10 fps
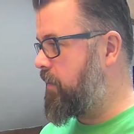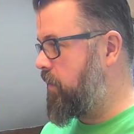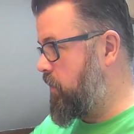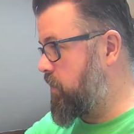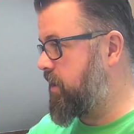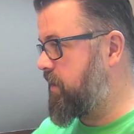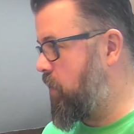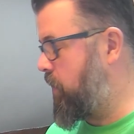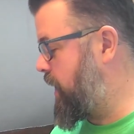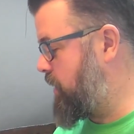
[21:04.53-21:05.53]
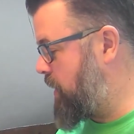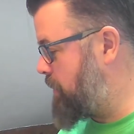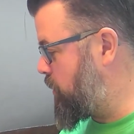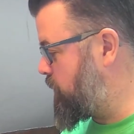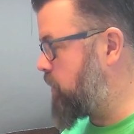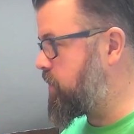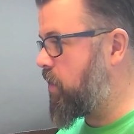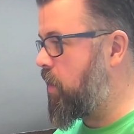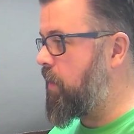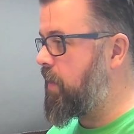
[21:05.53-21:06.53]
64K RAM, but we've also
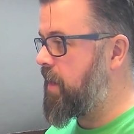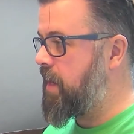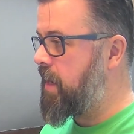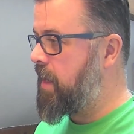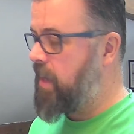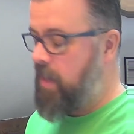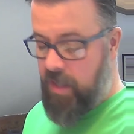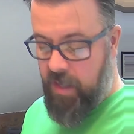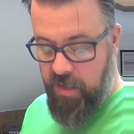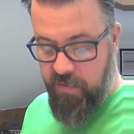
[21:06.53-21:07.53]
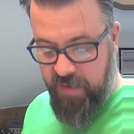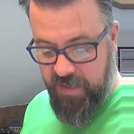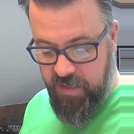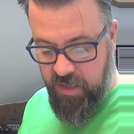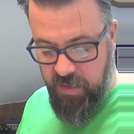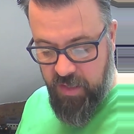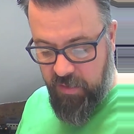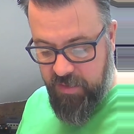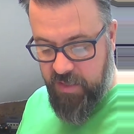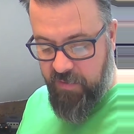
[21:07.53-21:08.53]
got the faster, the
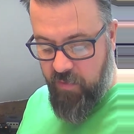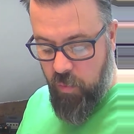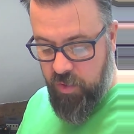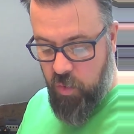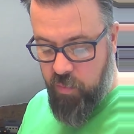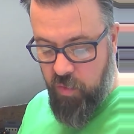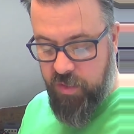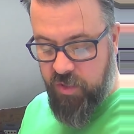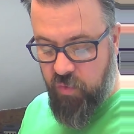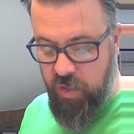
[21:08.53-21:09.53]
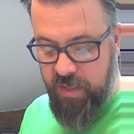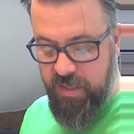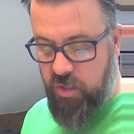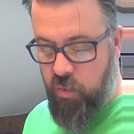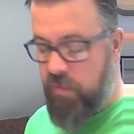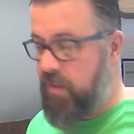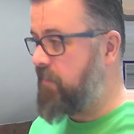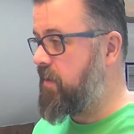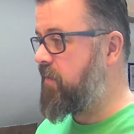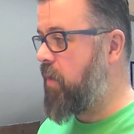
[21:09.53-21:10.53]
6502 processor running at
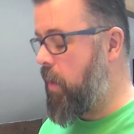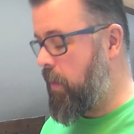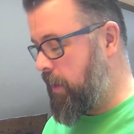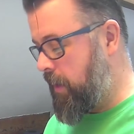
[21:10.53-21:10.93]
274.